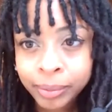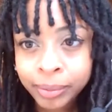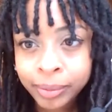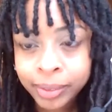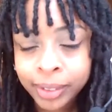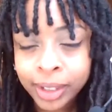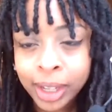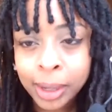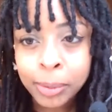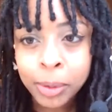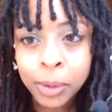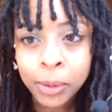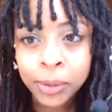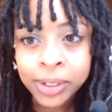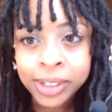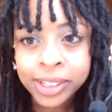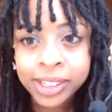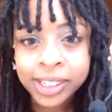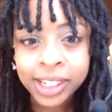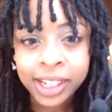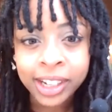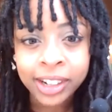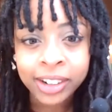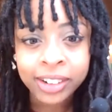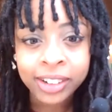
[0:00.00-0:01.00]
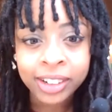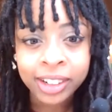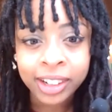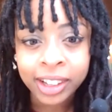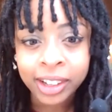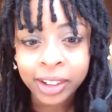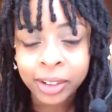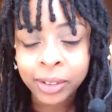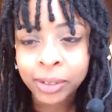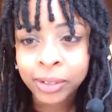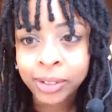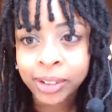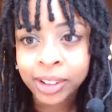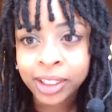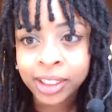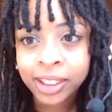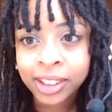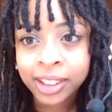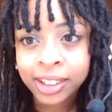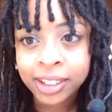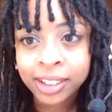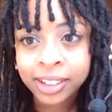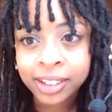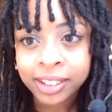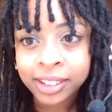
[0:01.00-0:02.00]
I'm always scared, like when
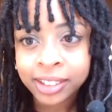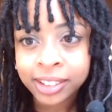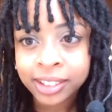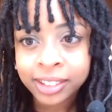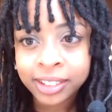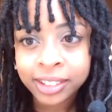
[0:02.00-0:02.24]
the